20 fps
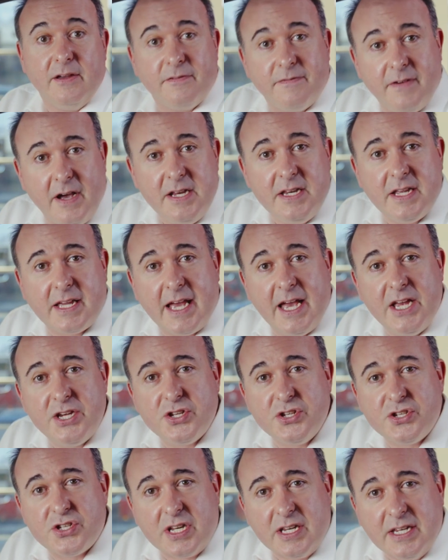Find
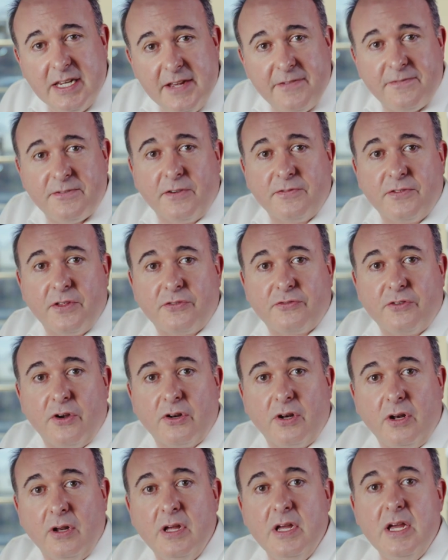occasions to lift off the
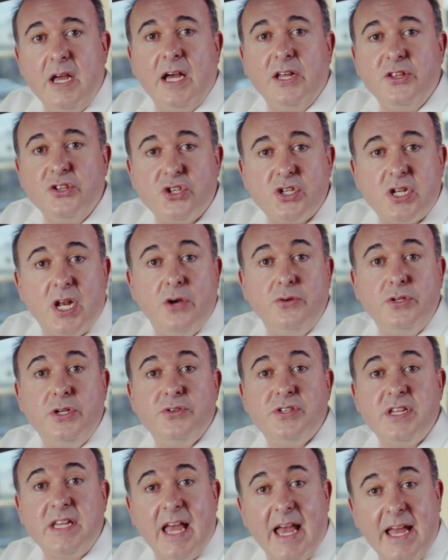throttle and slow
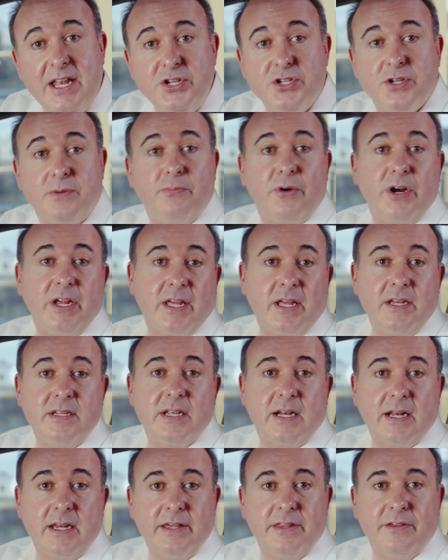using engine braking
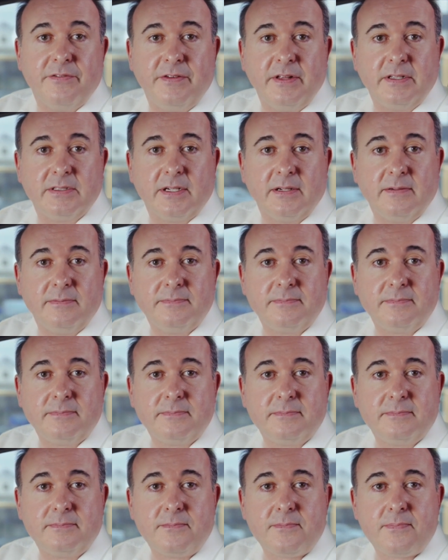to clear the filter.
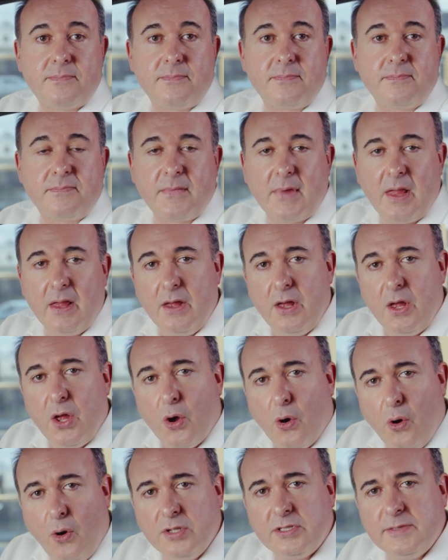
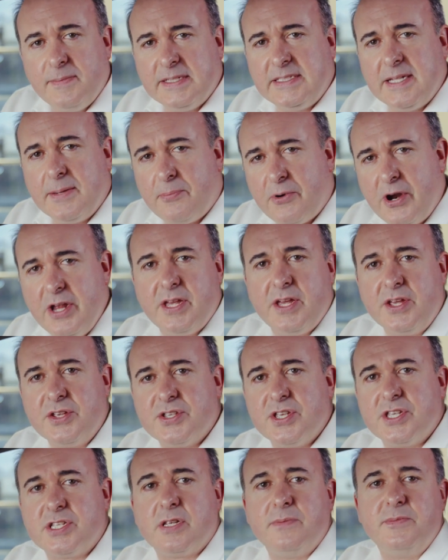Automatic braking
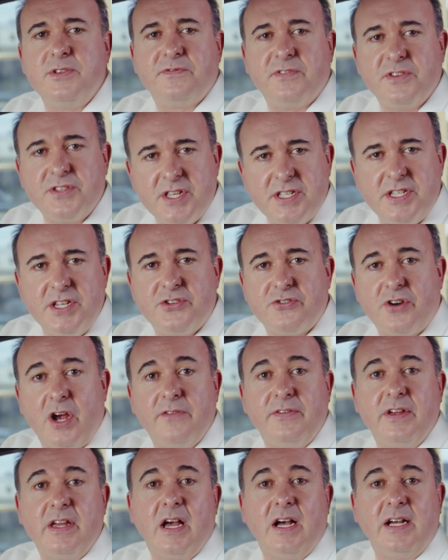systems for city
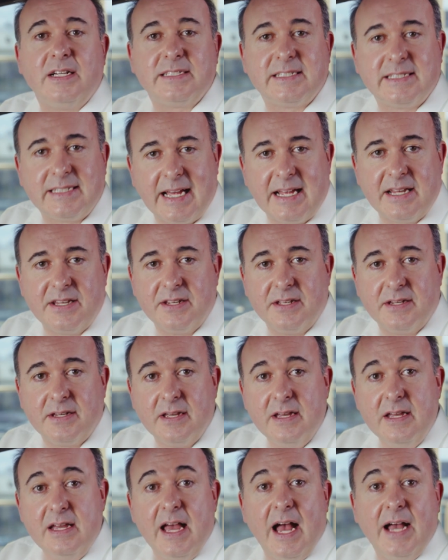driving are standard
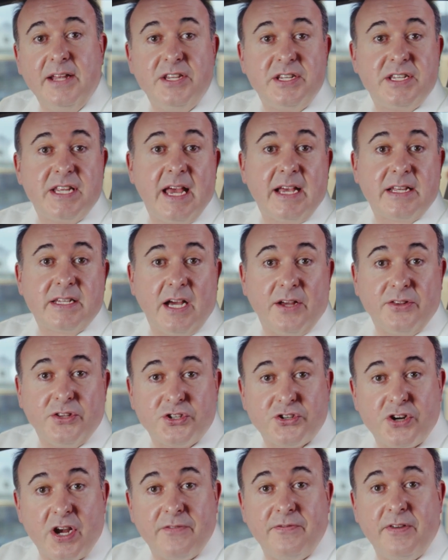and detect other
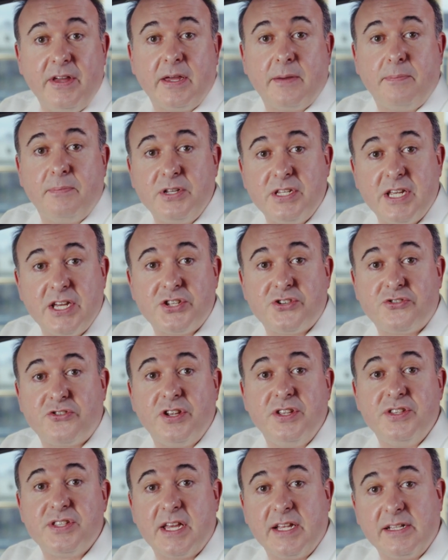traffic,
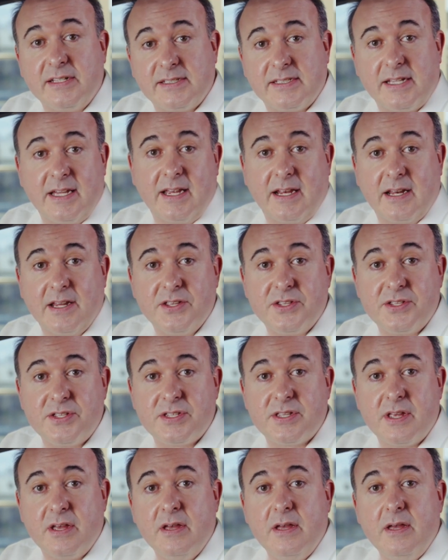pedestrians and
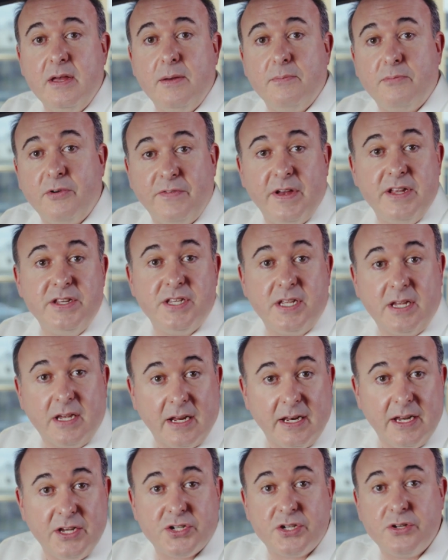cyclists, preventing
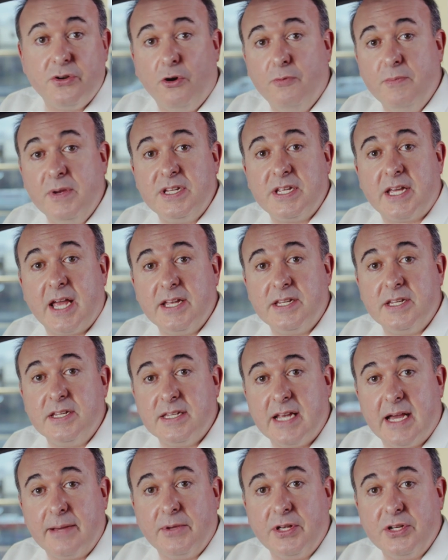collision or mitigating
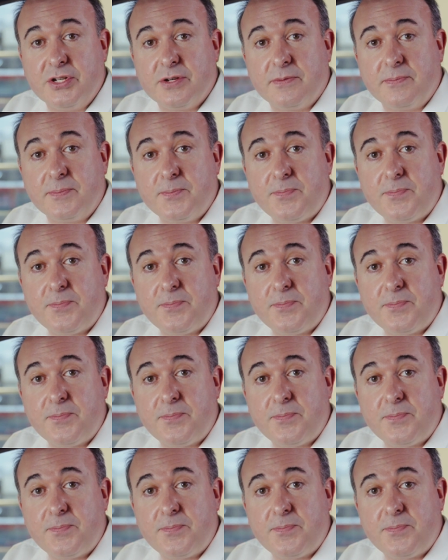damage.